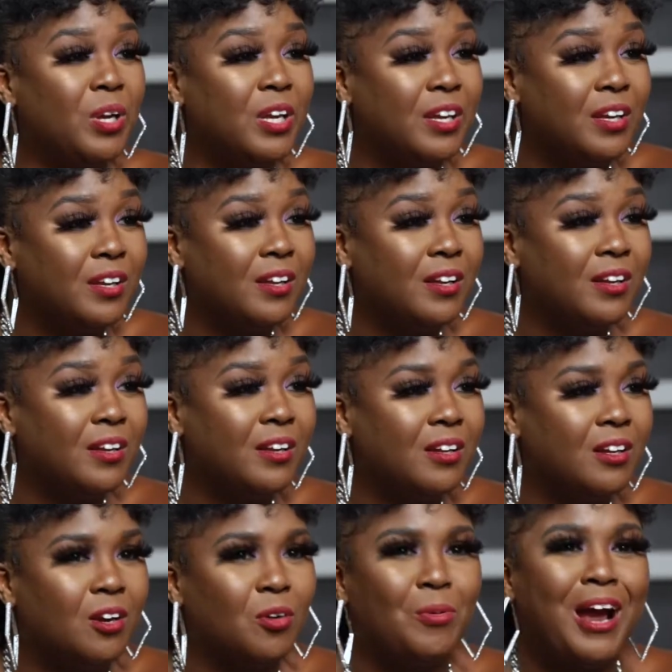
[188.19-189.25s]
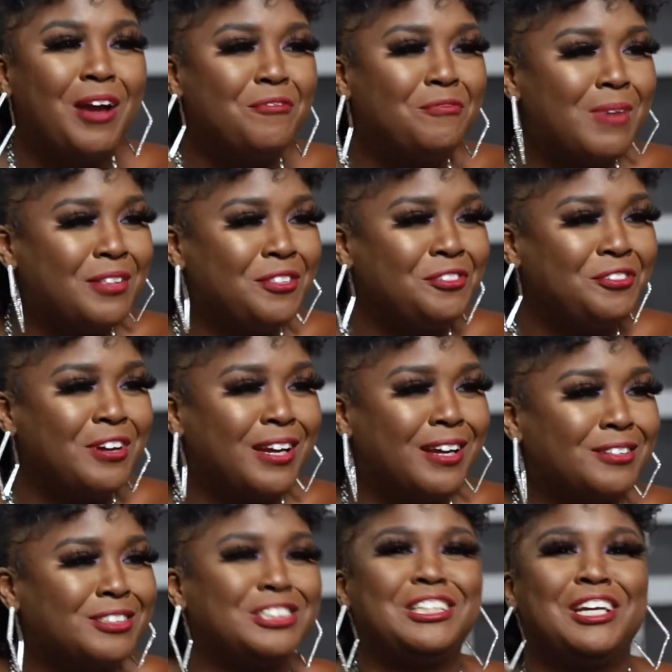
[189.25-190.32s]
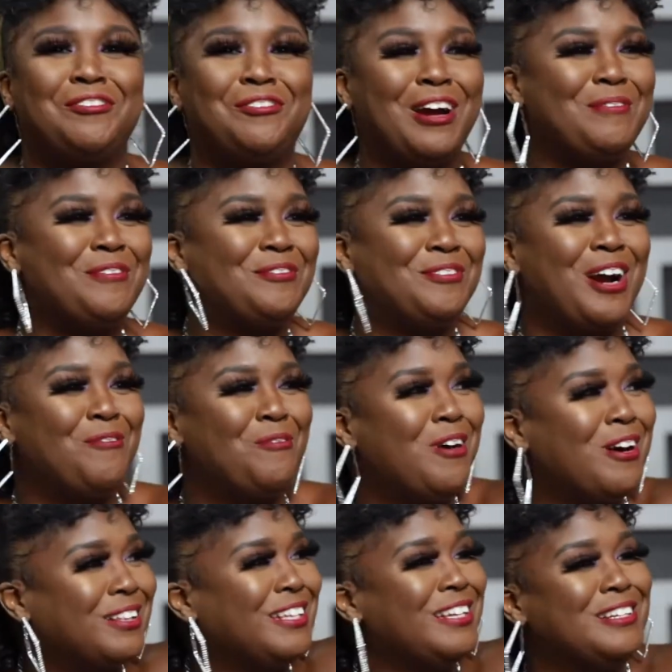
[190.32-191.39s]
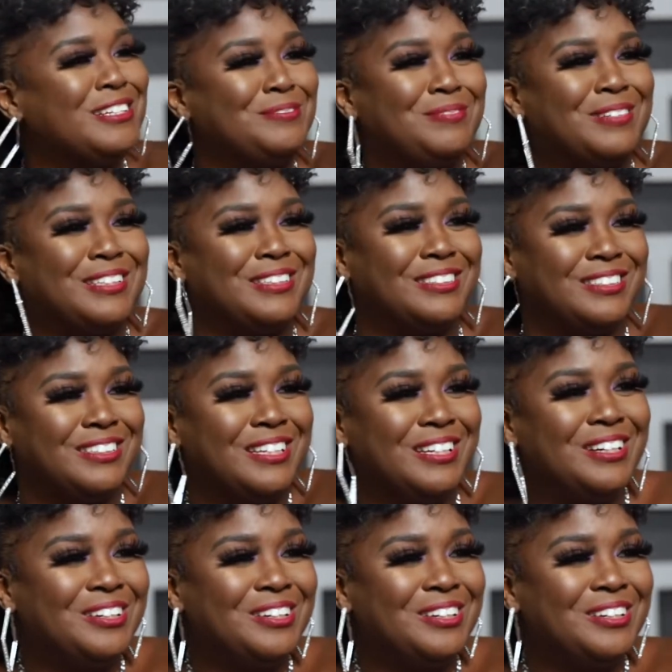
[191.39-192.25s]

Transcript: When? Right, motherfucking shit. Right before I walked in this bitch.